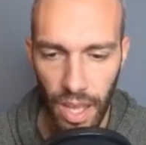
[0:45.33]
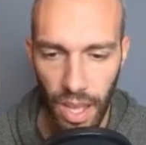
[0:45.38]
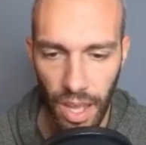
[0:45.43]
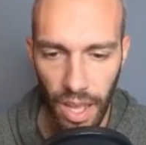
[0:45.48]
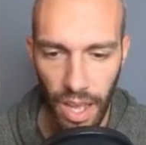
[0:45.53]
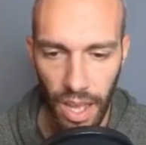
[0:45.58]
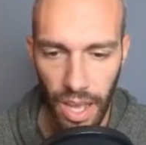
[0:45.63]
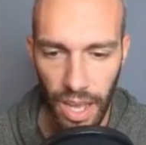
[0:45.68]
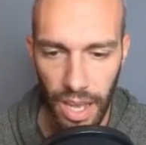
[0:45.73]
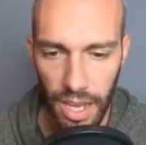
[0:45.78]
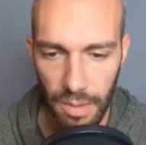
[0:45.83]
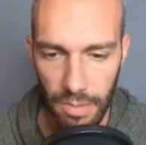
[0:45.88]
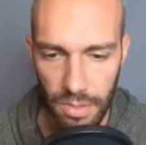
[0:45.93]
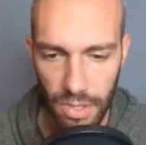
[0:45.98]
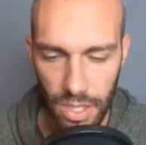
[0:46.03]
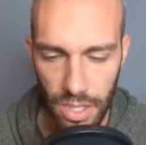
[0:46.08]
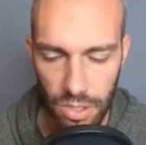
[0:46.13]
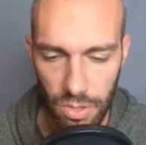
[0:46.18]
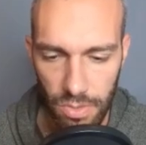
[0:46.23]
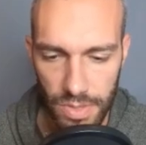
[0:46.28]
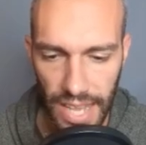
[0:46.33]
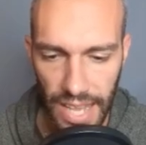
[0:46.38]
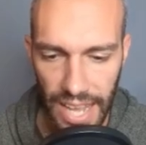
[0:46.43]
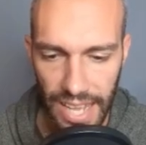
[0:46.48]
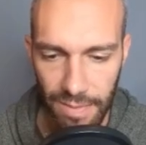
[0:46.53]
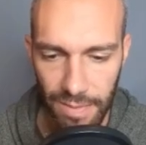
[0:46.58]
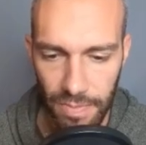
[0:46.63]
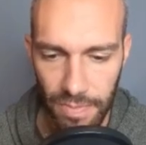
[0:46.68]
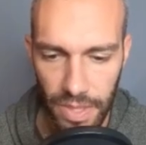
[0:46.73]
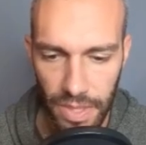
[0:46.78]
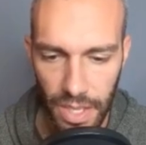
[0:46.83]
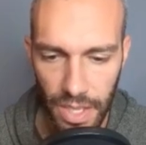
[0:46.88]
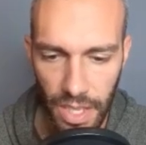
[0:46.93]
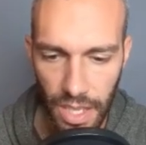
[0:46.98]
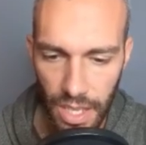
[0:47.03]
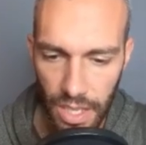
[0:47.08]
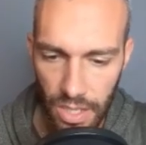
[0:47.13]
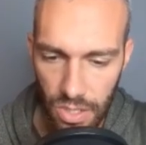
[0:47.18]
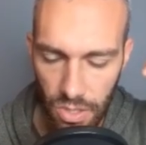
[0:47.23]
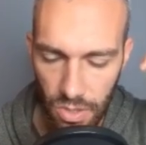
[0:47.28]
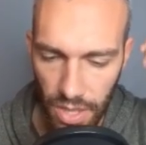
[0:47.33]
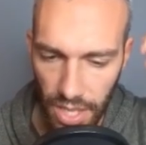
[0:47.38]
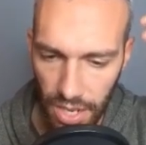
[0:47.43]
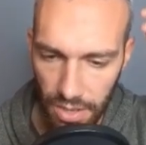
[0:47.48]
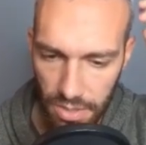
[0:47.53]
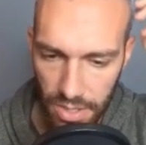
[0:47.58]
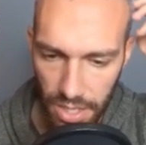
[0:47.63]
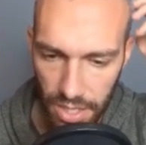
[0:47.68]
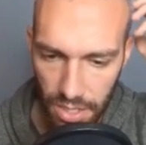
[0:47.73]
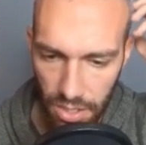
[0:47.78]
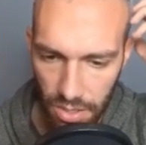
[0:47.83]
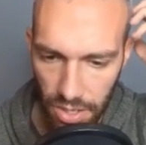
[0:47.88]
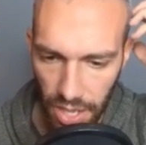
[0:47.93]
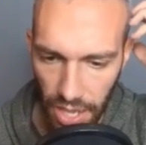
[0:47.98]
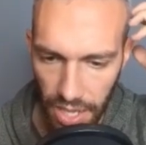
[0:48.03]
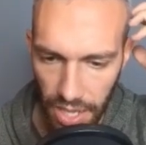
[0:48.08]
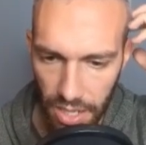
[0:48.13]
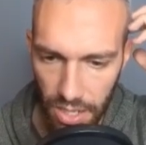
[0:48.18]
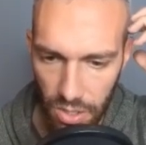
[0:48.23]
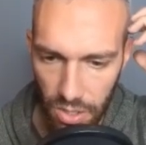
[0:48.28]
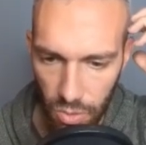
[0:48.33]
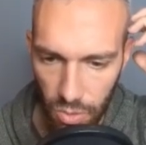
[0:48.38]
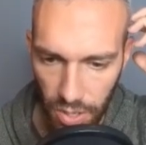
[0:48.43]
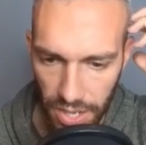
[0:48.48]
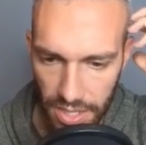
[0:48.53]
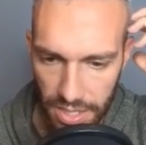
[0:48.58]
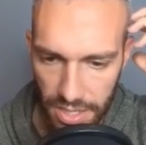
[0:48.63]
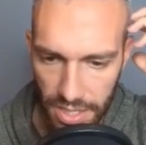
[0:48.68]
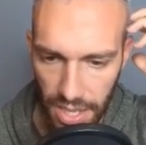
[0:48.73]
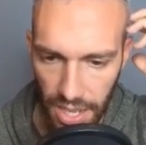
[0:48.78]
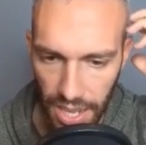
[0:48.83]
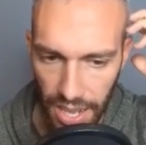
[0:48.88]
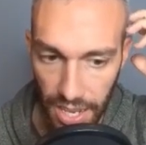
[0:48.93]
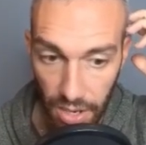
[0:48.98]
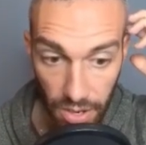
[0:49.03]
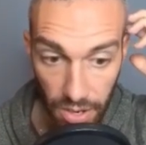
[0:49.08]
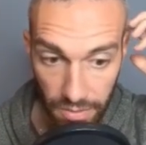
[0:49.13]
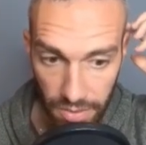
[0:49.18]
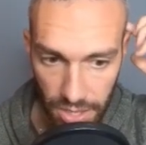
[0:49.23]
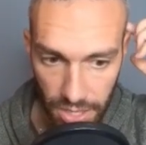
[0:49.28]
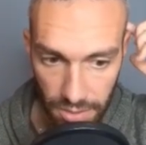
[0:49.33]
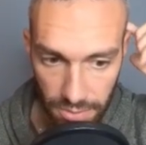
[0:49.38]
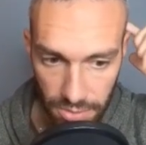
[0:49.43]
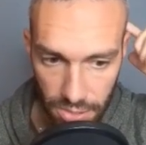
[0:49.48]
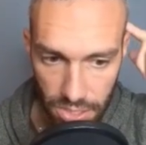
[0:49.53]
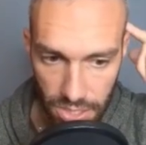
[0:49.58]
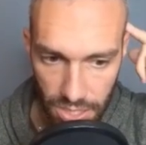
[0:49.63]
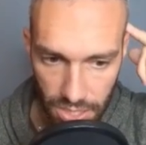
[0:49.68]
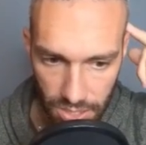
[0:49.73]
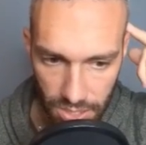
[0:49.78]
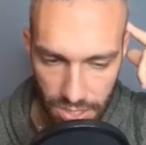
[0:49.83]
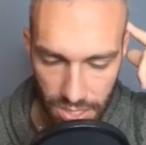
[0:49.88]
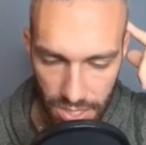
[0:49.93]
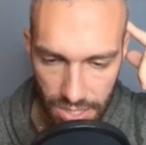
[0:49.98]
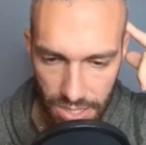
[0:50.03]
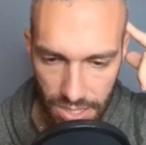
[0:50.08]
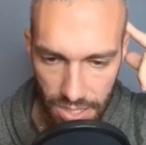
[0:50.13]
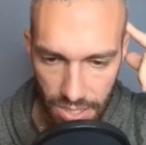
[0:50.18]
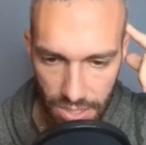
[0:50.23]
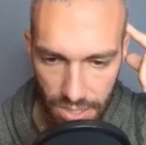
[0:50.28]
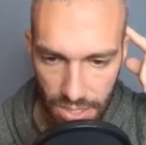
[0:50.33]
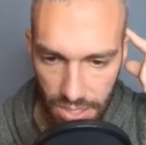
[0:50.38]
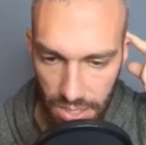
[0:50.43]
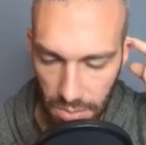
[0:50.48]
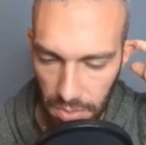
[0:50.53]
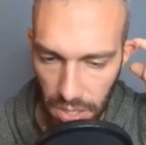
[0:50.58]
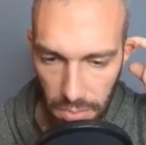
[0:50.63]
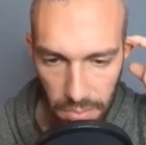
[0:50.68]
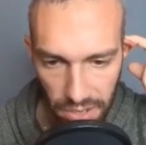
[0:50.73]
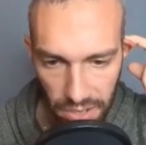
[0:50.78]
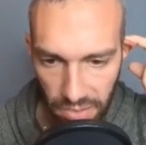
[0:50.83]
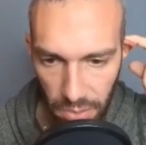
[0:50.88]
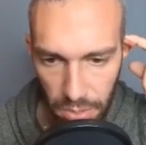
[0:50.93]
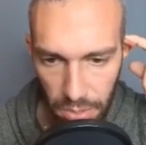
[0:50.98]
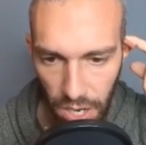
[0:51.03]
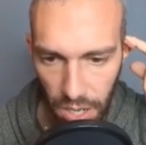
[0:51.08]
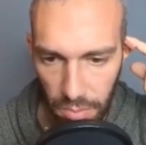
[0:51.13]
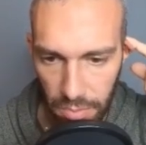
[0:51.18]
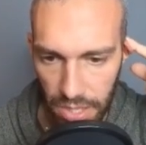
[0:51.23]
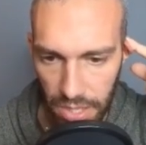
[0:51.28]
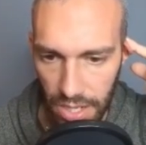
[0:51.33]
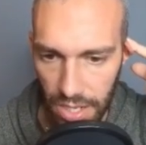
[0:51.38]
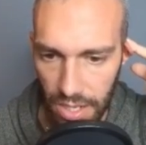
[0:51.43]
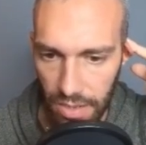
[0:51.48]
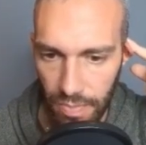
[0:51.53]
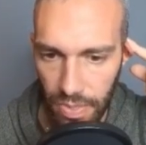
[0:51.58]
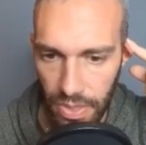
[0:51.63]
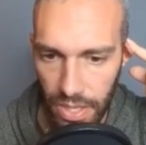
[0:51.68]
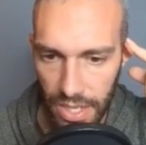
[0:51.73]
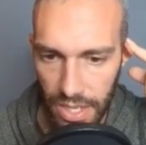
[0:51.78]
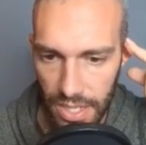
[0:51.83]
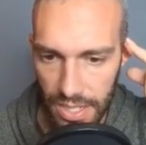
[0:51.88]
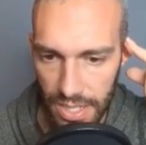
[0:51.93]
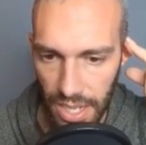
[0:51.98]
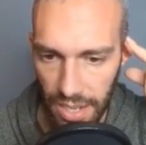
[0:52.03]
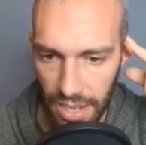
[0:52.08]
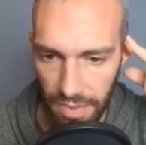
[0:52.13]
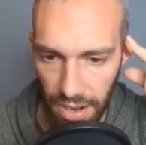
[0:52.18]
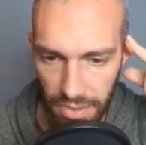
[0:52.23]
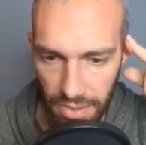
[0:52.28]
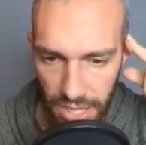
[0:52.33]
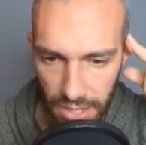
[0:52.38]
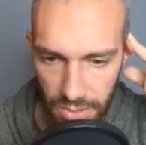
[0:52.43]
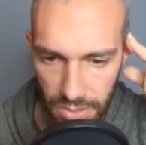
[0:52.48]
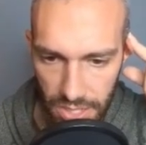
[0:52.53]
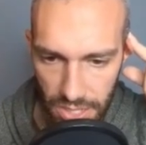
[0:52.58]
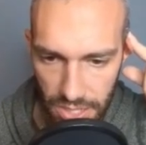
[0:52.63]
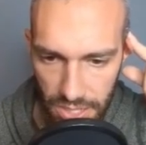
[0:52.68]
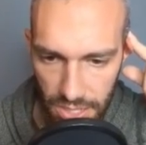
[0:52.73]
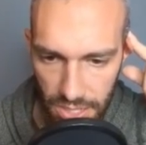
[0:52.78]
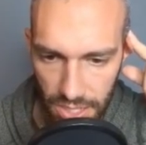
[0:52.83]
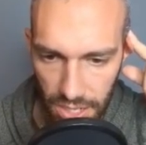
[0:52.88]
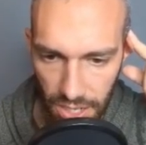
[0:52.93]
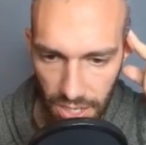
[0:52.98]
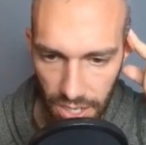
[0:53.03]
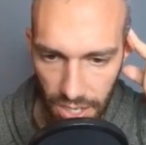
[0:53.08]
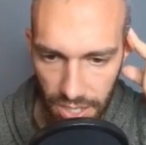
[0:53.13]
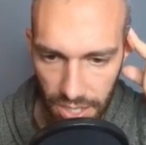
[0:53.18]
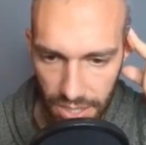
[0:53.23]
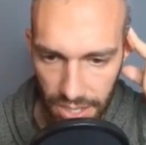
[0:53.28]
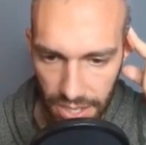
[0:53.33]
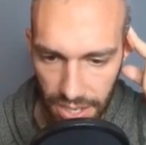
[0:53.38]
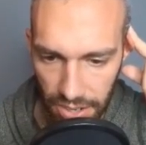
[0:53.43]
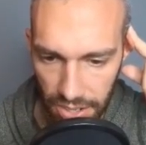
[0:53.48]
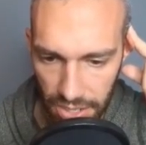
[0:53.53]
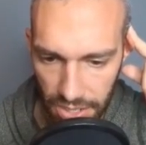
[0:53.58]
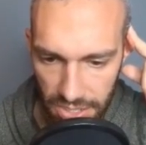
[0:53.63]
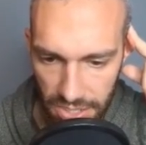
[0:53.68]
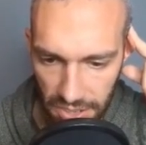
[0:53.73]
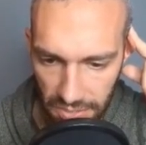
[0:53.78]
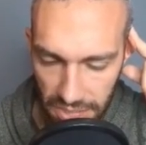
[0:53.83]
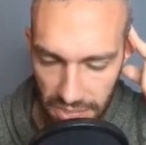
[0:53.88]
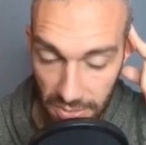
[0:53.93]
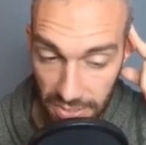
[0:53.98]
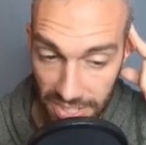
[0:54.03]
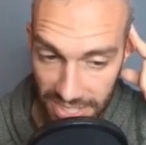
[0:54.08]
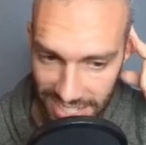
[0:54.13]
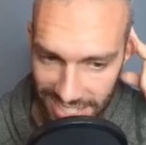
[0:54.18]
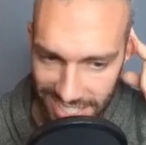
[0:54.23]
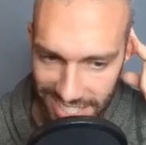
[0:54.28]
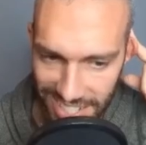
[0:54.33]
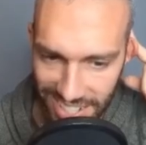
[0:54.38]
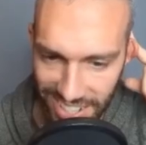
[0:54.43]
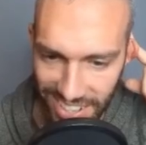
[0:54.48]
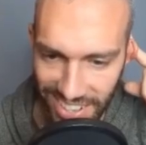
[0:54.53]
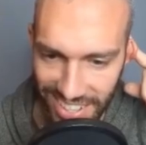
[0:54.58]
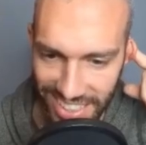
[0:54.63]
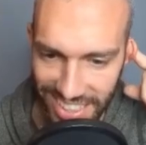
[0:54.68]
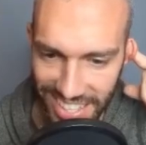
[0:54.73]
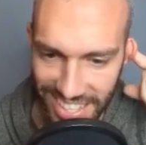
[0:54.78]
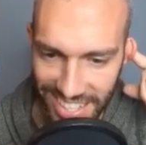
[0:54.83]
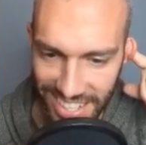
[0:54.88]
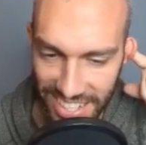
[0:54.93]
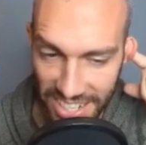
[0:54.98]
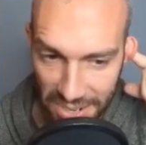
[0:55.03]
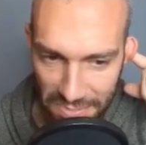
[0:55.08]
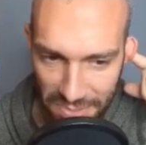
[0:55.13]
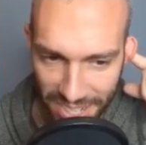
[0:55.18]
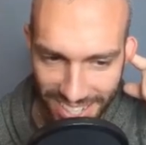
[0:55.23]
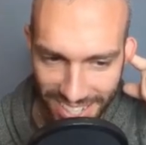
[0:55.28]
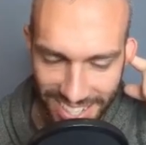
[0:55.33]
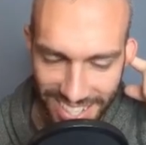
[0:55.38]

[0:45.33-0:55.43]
So let's use that. So then I was like, okay, great. I don't have anything for Steels. Steels is going to be a bit of a problem here because I have everything resisted on the Ariados and everything resisted on the Carbink.